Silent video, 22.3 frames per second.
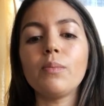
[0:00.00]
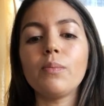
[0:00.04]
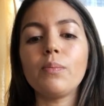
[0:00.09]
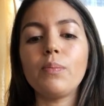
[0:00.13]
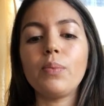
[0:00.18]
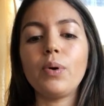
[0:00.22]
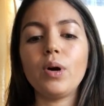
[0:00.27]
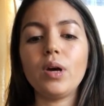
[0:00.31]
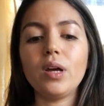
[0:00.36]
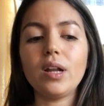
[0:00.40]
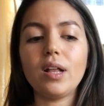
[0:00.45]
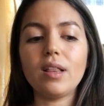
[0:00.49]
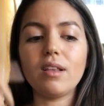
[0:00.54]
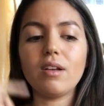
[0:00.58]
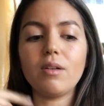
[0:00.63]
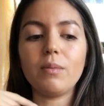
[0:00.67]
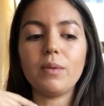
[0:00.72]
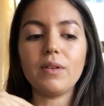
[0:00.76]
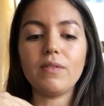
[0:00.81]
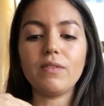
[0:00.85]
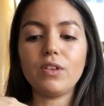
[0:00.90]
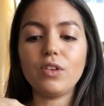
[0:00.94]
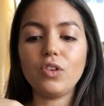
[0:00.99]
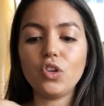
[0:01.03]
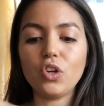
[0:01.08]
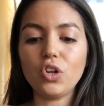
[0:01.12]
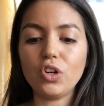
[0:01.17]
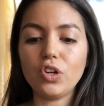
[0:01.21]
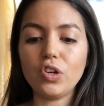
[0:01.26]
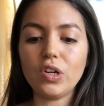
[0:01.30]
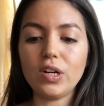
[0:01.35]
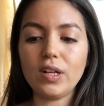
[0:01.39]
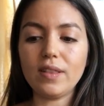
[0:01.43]
put a little bit of
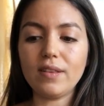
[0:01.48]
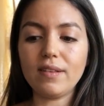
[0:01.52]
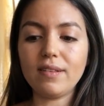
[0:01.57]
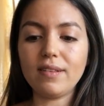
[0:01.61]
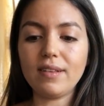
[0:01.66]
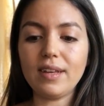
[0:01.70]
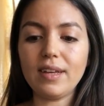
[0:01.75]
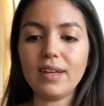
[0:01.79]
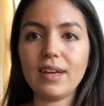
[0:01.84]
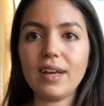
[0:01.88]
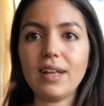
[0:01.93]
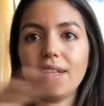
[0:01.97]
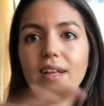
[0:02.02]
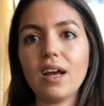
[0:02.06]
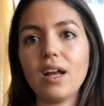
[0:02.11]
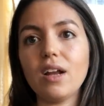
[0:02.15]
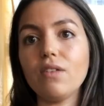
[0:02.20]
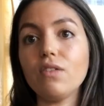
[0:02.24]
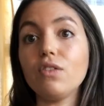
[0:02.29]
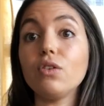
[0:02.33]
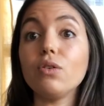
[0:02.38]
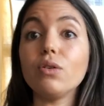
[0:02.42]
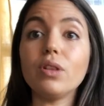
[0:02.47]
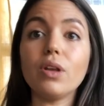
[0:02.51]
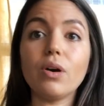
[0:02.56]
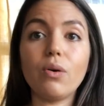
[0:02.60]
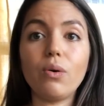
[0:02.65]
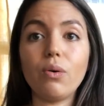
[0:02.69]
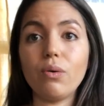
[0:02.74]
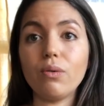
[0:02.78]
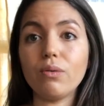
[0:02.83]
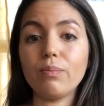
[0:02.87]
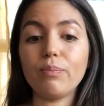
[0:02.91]
detergent in the sink and kind of do it the
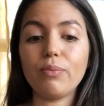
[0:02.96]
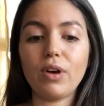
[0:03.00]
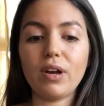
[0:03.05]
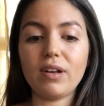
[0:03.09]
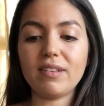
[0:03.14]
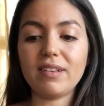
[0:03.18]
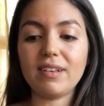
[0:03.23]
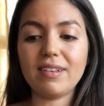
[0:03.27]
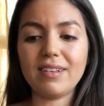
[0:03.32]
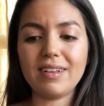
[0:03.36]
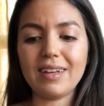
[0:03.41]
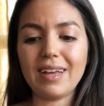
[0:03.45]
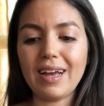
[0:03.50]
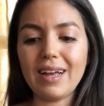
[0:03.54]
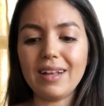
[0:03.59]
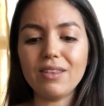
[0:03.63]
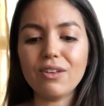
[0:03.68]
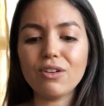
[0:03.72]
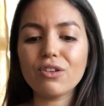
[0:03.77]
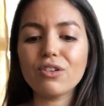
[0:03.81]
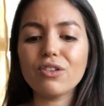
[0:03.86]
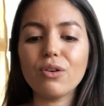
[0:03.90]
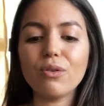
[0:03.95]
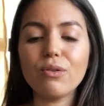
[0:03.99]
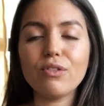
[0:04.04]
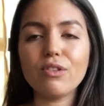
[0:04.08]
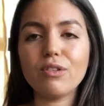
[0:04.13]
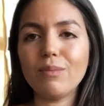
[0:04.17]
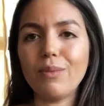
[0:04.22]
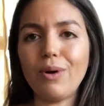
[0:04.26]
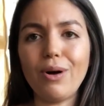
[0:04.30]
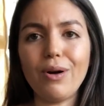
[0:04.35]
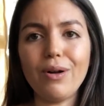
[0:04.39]
whole process again. They're so
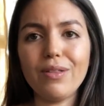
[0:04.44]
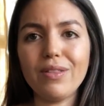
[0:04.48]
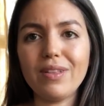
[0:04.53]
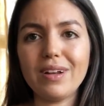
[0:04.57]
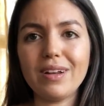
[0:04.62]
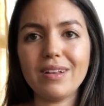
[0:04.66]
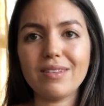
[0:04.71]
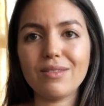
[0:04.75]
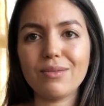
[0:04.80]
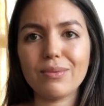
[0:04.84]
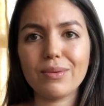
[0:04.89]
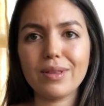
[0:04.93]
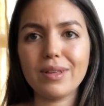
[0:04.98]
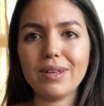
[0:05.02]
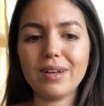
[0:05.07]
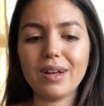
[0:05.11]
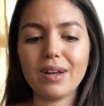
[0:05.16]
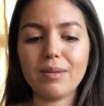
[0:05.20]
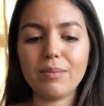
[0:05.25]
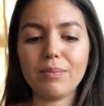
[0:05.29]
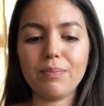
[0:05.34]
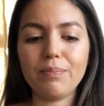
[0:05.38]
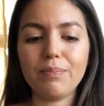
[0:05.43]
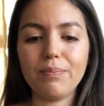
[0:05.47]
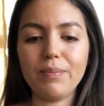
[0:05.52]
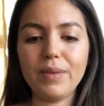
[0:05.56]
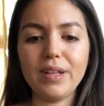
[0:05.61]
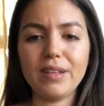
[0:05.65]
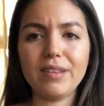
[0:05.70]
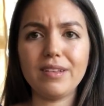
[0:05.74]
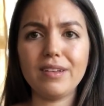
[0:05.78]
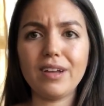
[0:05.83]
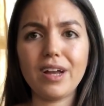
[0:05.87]
small that it's really not
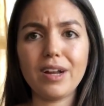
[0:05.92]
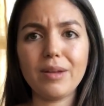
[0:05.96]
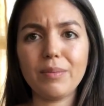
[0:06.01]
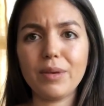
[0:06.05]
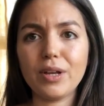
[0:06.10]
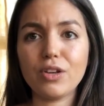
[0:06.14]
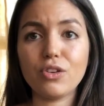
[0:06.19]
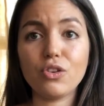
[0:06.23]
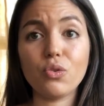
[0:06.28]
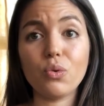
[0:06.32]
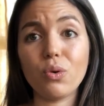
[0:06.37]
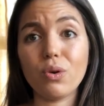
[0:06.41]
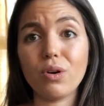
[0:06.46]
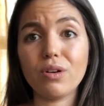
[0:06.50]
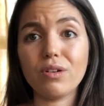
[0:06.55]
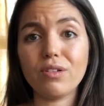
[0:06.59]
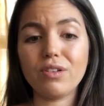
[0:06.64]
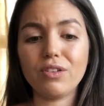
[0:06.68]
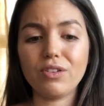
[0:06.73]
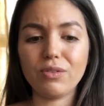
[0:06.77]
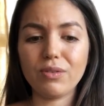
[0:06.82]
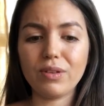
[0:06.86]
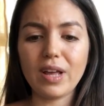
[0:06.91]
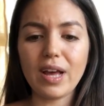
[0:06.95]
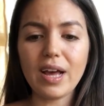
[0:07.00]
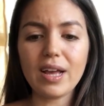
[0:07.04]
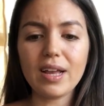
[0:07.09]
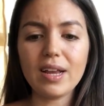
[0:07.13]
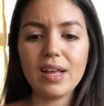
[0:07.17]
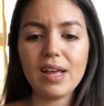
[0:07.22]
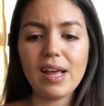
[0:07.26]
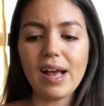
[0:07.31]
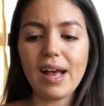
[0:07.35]
a big chore to do
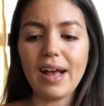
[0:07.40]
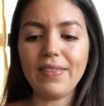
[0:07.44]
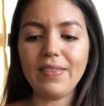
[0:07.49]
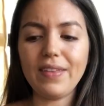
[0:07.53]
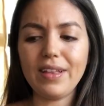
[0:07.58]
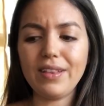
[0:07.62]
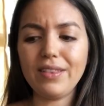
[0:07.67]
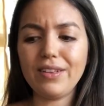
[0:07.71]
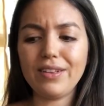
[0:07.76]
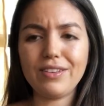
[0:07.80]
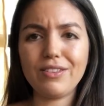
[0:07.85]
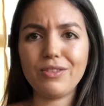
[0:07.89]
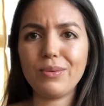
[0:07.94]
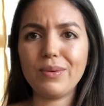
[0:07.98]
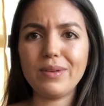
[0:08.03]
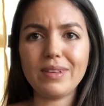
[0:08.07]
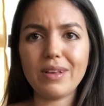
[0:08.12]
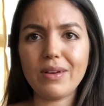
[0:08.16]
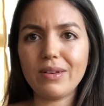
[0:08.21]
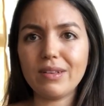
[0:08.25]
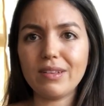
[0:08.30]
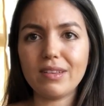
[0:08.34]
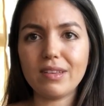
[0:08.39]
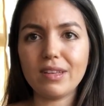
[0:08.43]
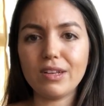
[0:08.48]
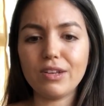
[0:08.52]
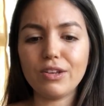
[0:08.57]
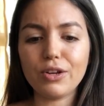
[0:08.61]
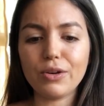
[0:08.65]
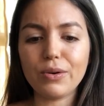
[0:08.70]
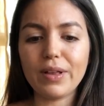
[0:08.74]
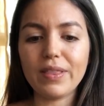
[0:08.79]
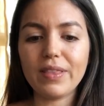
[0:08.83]
that. And then they squeeze out easily
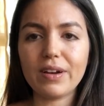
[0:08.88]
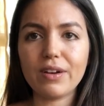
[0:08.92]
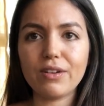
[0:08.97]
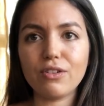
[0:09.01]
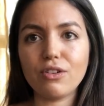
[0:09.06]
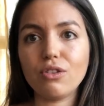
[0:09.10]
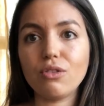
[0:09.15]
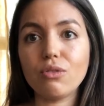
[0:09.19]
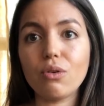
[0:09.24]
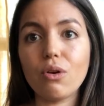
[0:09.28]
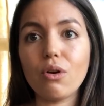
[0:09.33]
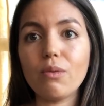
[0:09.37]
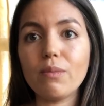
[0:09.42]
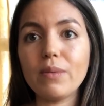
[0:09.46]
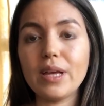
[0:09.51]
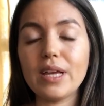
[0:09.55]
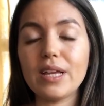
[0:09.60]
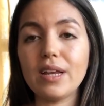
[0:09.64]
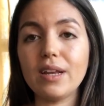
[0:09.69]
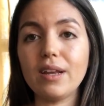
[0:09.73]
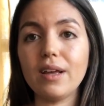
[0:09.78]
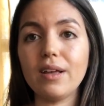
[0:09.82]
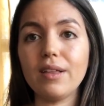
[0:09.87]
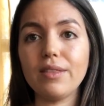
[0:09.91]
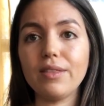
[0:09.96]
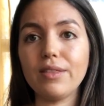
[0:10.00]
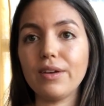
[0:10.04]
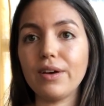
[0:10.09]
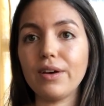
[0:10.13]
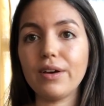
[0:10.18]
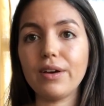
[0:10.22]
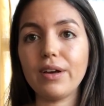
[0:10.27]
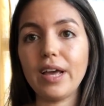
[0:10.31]
too, and then I'll just throw them in
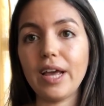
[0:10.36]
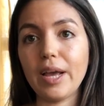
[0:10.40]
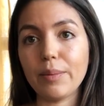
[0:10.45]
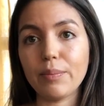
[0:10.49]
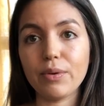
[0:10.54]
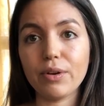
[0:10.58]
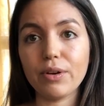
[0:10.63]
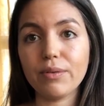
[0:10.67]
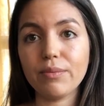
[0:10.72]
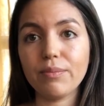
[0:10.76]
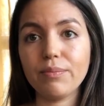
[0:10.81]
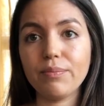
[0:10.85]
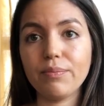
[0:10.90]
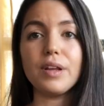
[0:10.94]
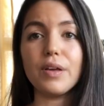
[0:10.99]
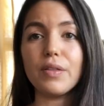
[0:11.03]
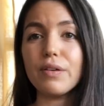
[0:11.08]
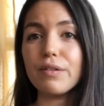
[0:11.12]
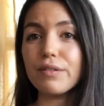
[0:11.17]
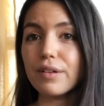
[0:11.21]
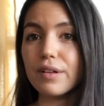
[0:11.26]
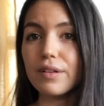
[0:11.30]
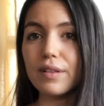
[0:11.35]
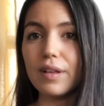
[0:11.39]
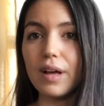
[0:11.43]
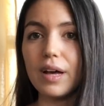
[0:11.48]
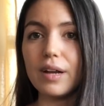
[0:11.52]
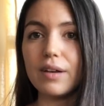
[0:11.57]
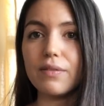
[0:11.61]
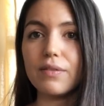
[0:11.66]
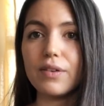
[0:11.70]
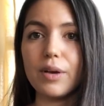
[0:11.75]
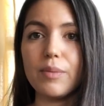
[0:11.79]
the hamper. Now there's a
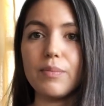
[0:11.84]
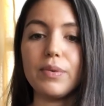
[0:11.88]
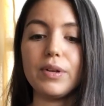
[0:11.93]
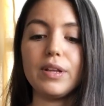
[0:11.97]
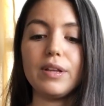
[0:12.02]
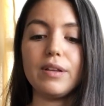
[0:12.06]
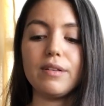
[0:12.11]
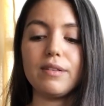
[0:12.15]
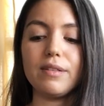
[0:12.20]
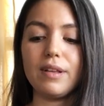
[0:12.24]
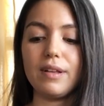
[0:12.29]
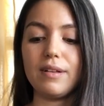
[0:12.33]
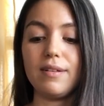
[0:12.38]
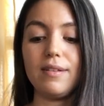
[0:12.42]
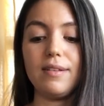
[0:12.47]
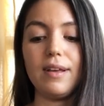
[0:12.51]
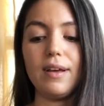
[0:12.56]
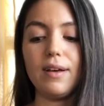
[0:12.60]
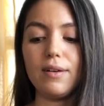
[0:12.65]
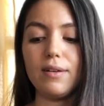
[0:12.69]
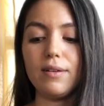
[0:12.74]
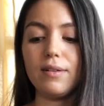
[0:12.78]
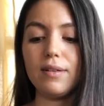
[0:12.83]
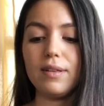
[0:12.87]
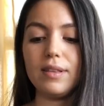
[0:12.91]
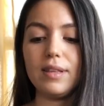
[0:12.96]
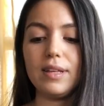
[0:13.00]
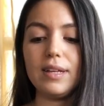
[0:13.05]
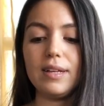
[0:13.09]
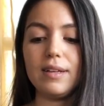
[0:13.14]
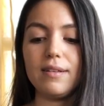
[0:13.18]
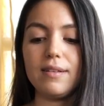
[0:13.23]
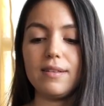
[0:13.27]
lot of companies that sell
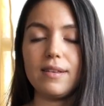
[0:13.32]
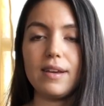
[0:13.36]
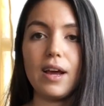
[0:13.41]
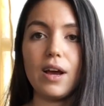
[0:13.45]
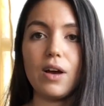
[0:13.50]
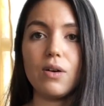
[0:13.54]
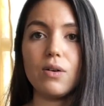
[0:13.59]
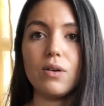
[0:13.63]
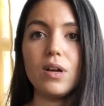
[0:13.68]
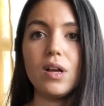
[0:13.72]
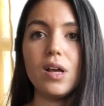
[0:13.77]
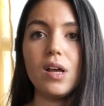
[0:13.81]
these now.